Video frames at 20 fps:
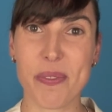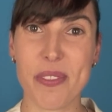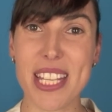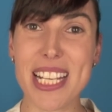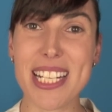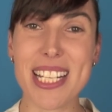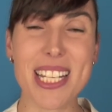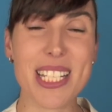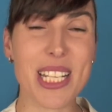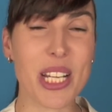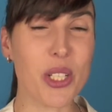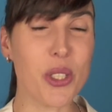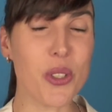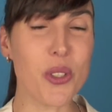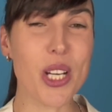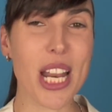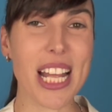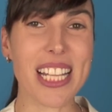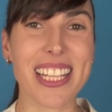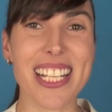This is a
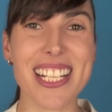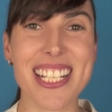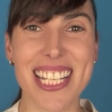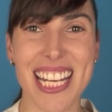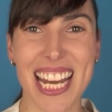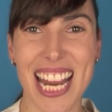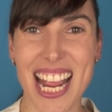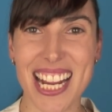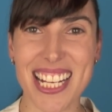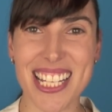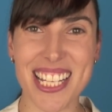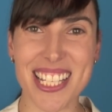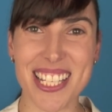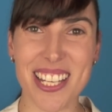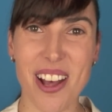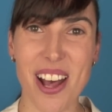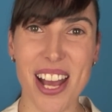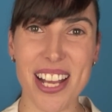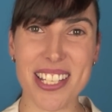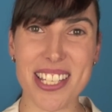good listening
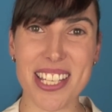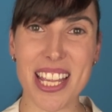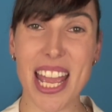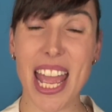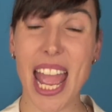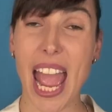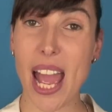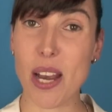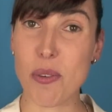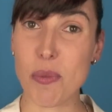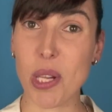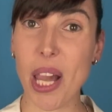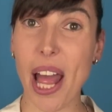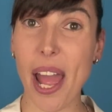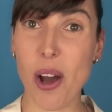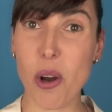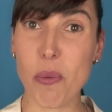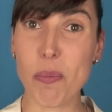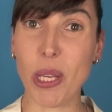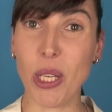exercise and will
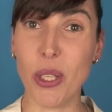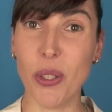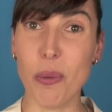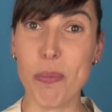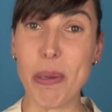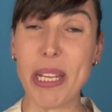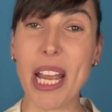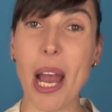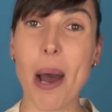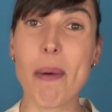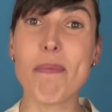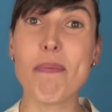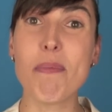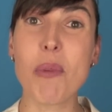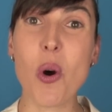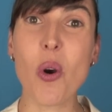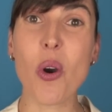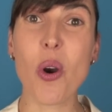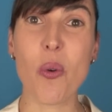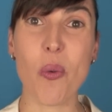help you become
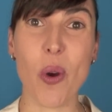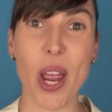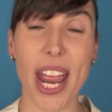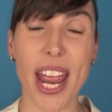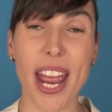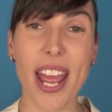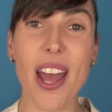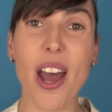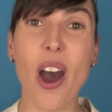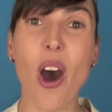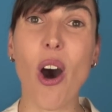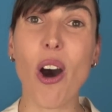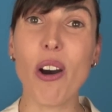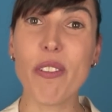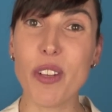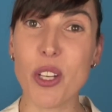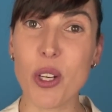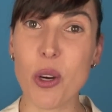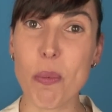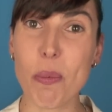more aware
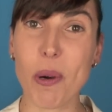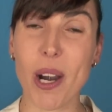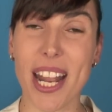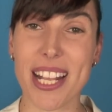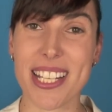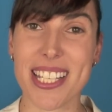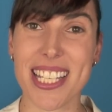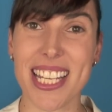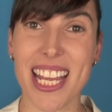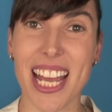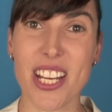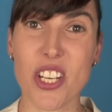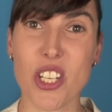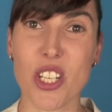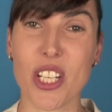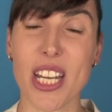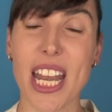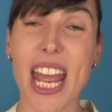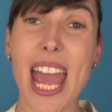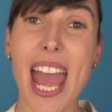of your
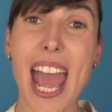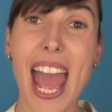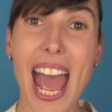pronunciation